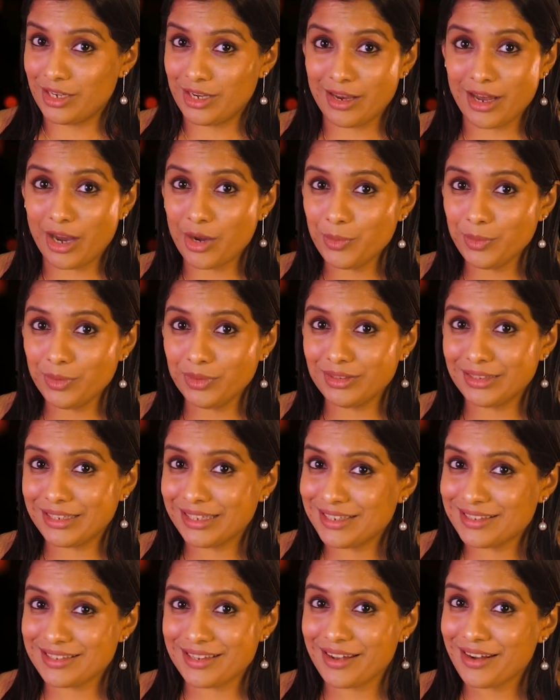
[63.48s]
now
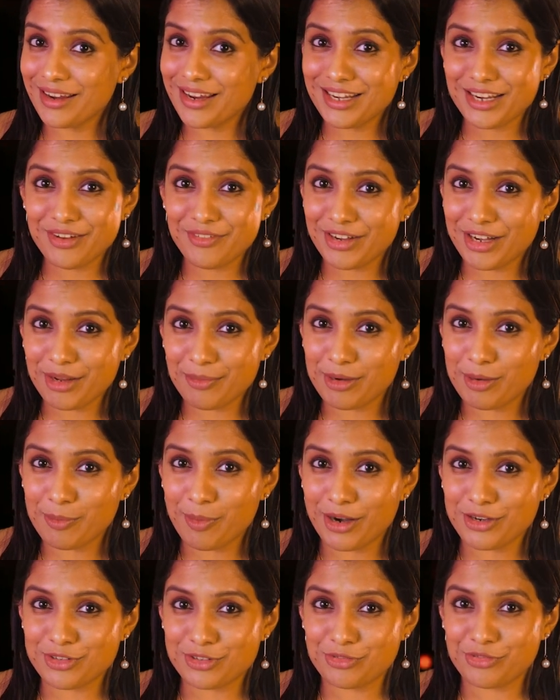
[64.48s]
these are inevitable
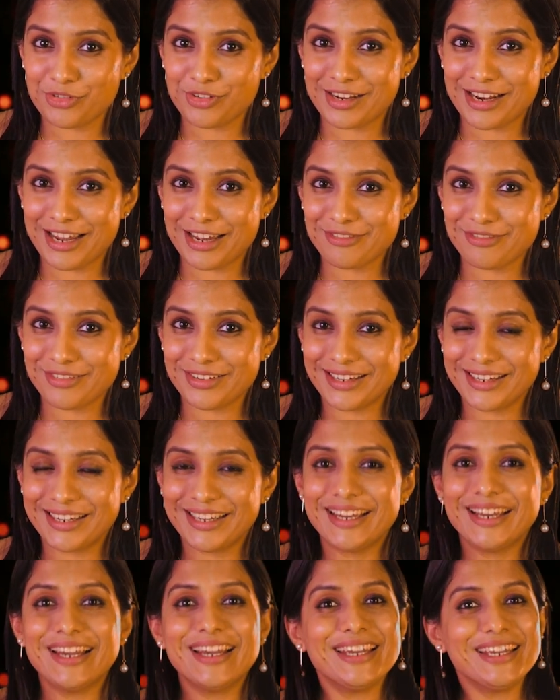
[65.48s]
parts of our life.
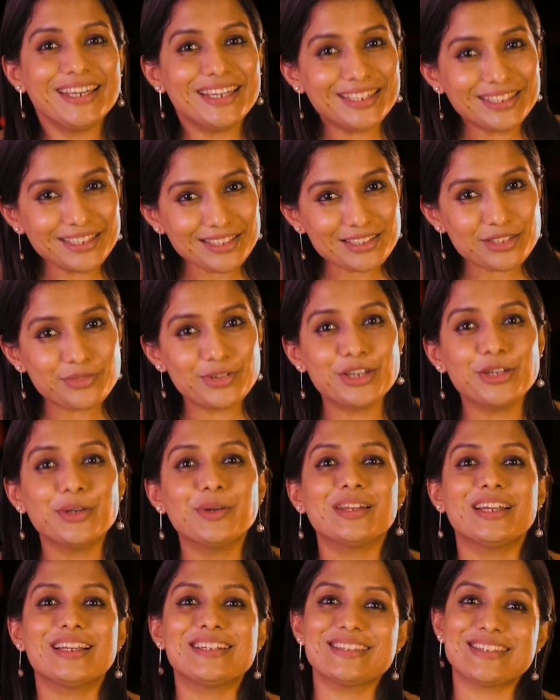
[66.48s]
In this
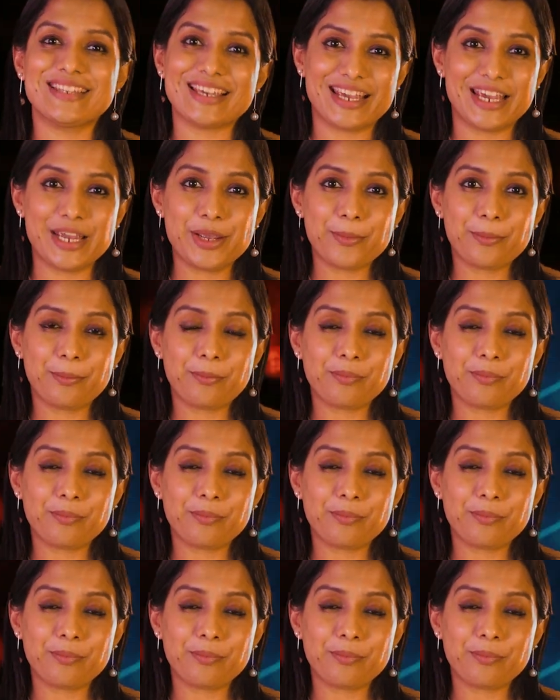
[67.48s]
video, let's see